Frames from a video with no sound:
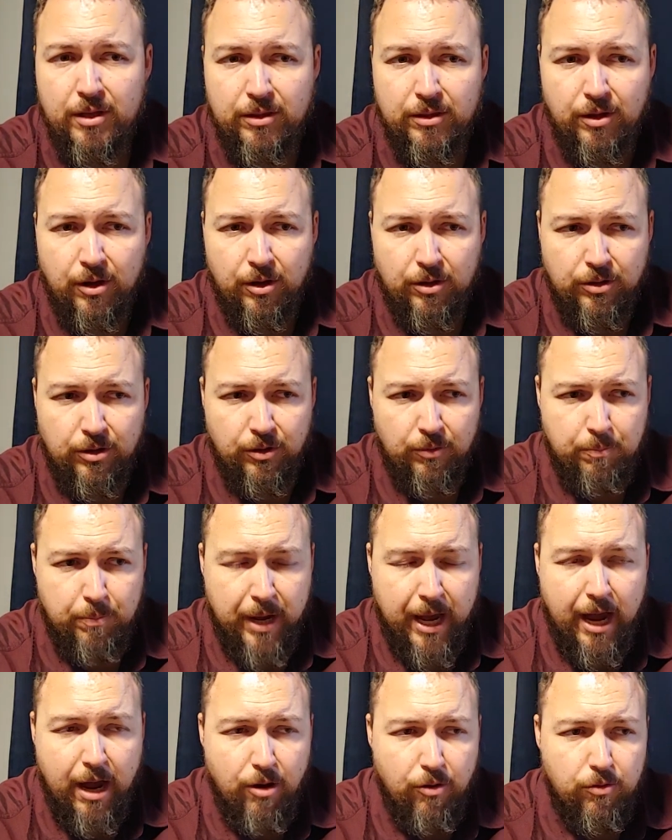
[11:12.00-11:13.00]
the, the
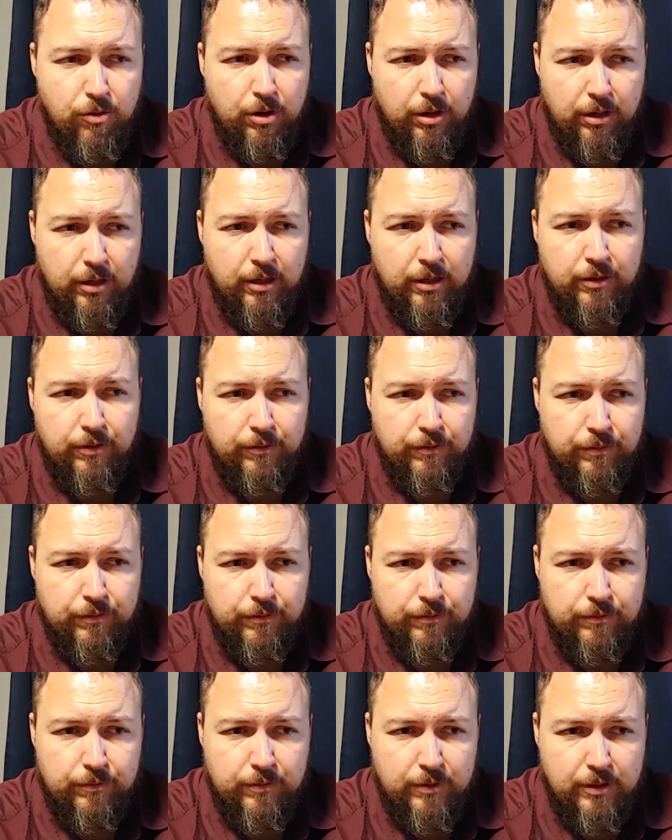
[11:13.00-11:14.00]
power of
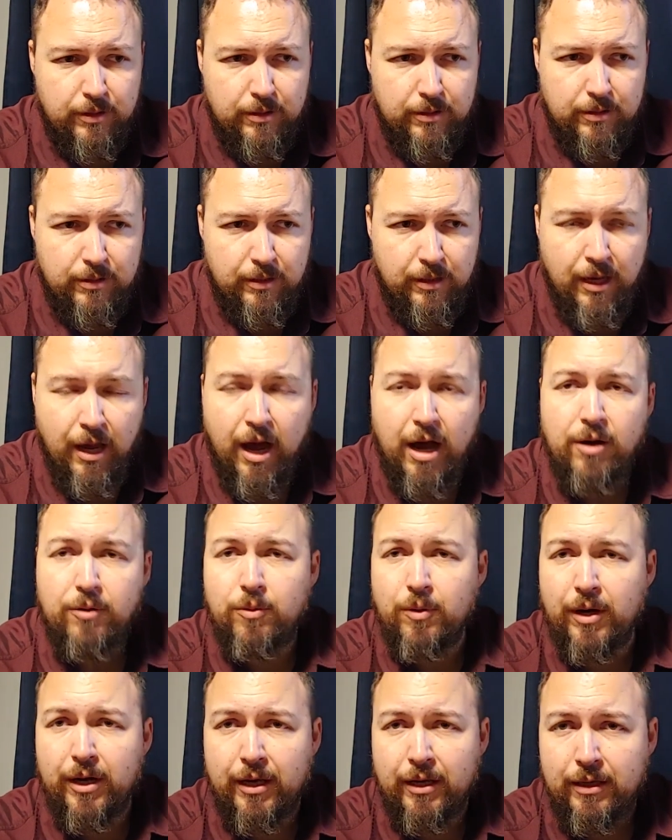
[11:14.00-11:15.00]

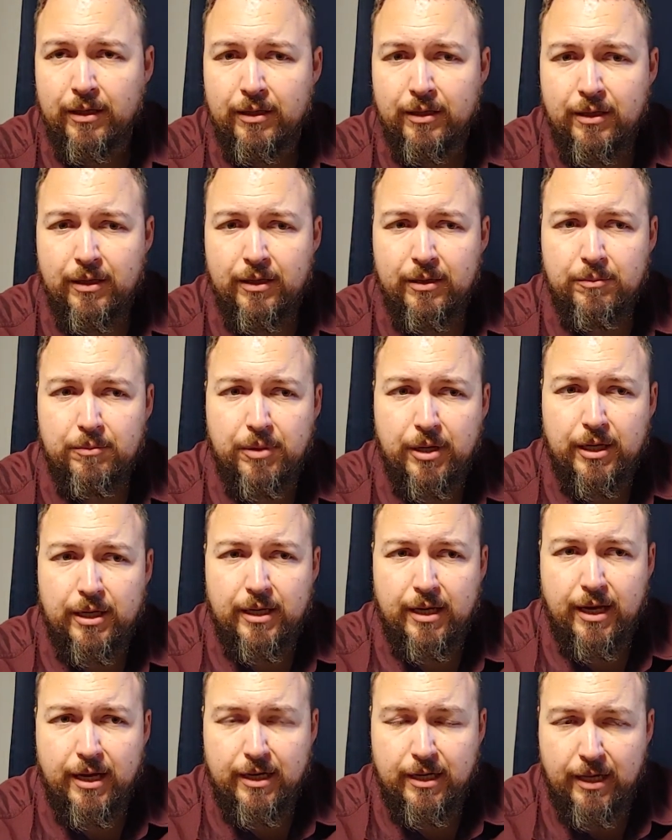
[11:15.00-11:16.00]
Yahweh, but
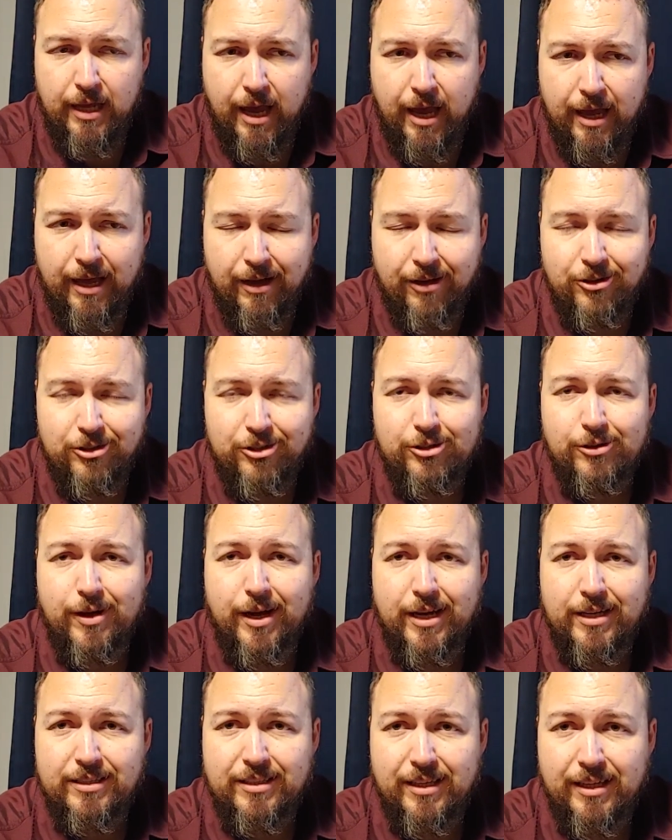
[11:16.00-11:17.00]
yet also
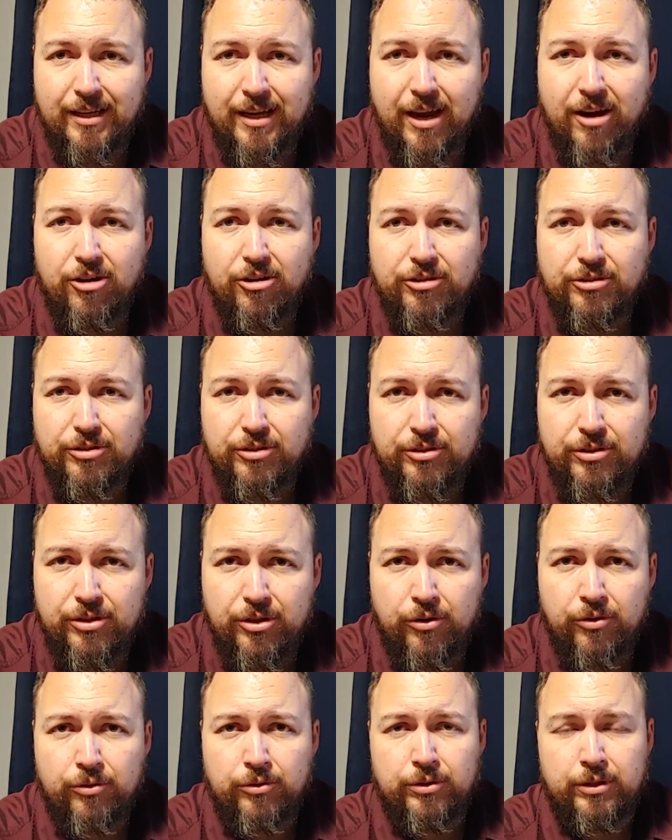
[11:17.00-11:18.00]
has the character and
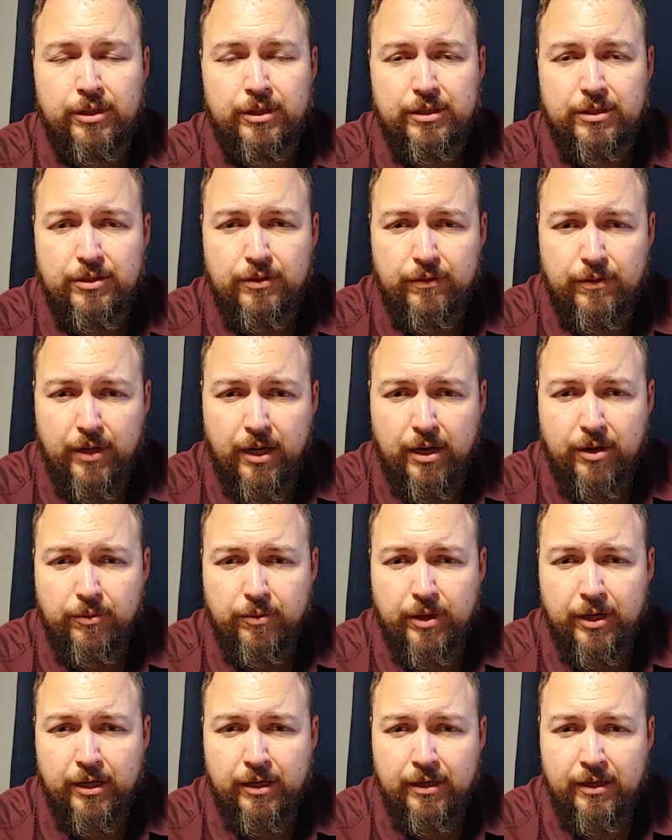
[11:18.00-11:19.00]
the holiness of
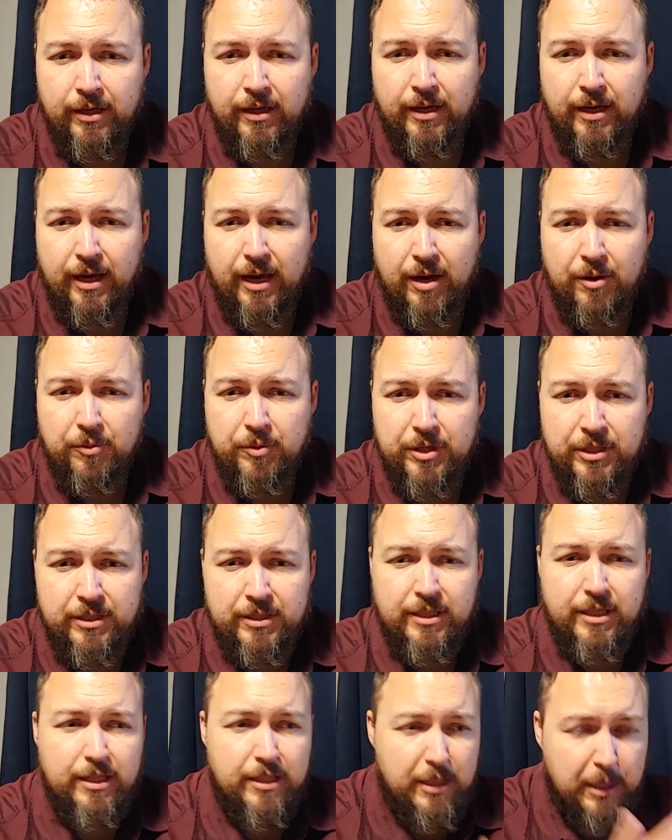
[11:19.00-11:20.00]
Yahweh. And we
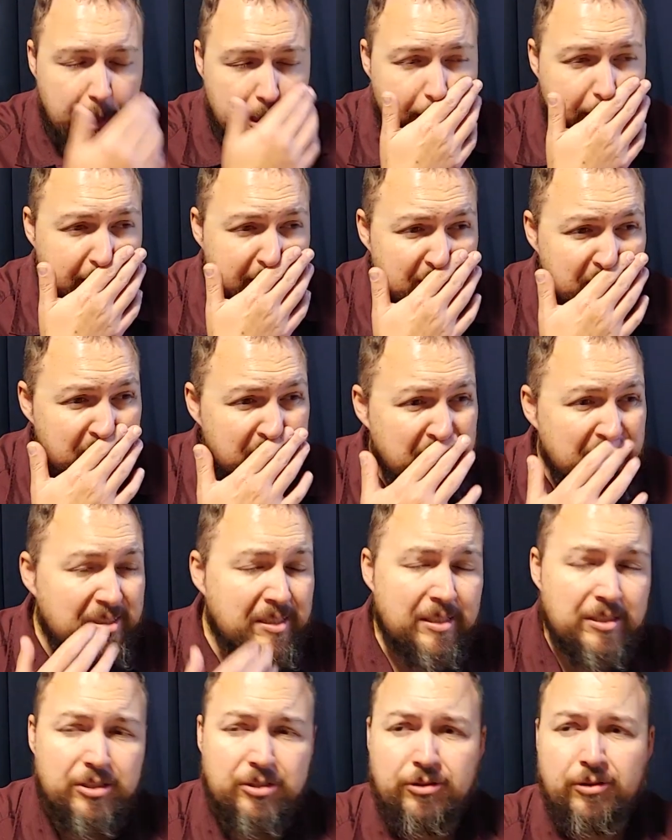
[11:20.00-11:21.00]
see that he uses
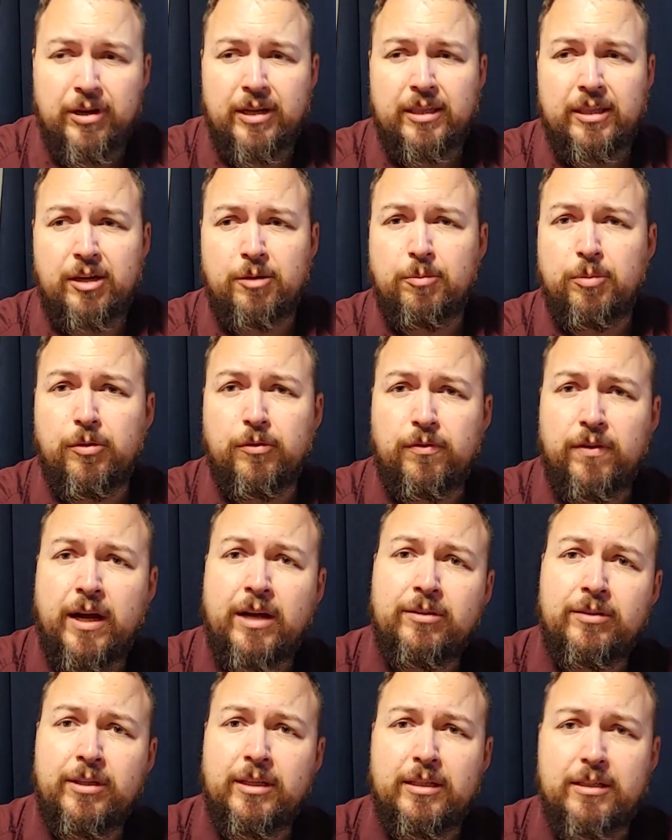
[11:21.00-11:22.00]
his strength in a
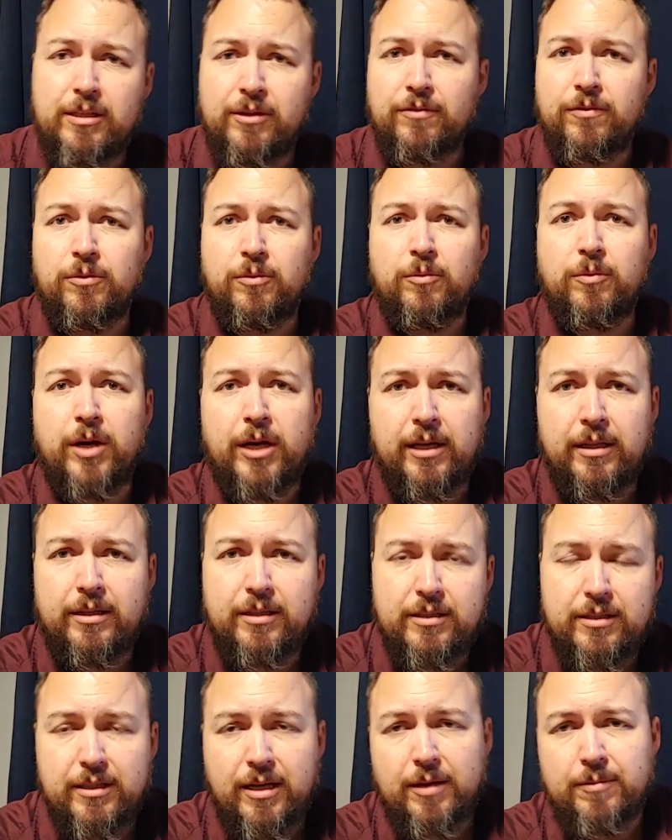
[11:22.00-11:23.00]
profoundly different way
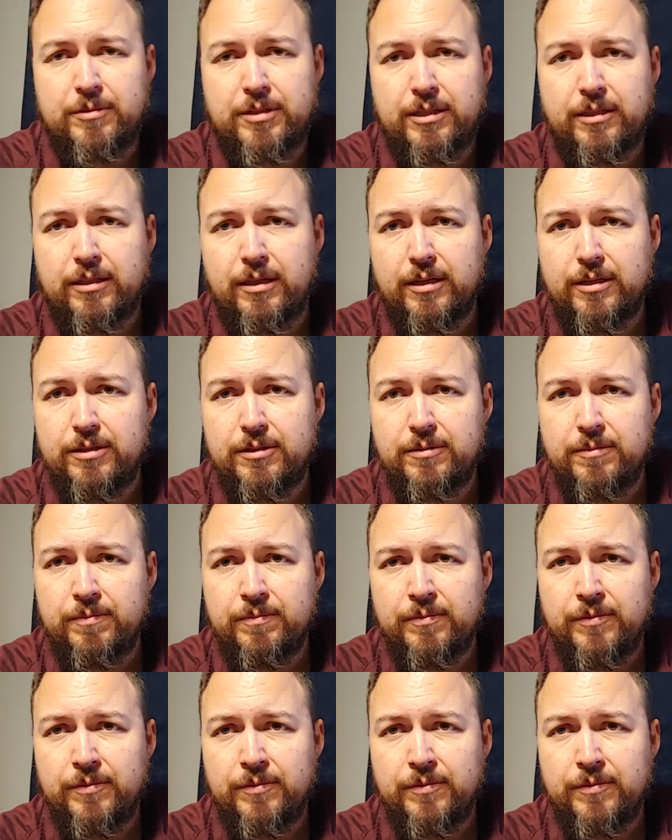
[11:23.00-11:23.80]
than Samson does.